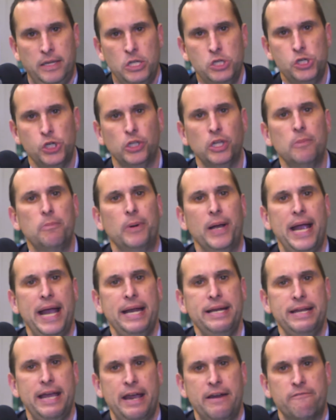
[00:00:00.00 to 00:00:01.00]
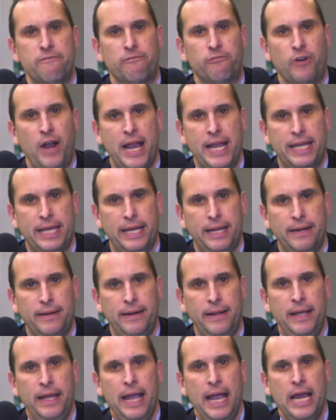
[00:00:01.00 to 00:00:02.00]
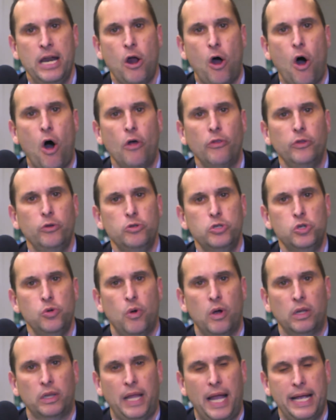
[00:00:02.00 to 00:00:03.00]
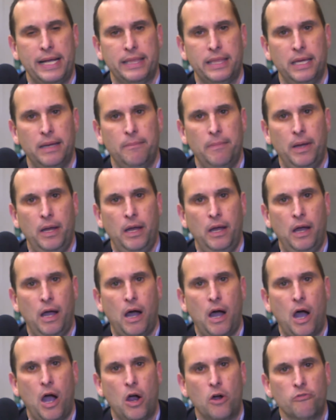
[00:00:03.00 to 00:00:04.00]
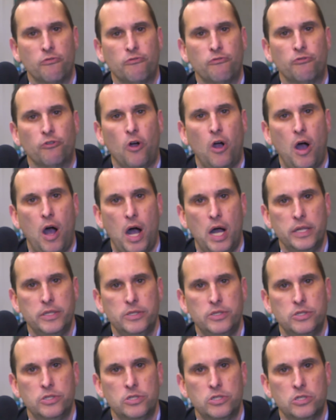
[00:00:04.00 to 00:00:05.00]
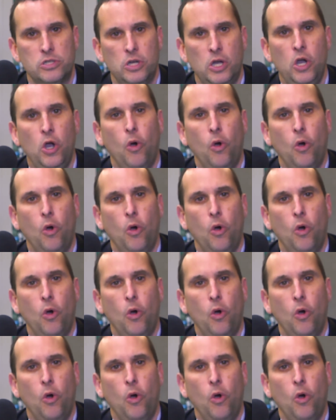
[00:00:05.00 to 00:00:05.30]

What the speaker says: Gillibrand and Franken and all those who are like them are frauds.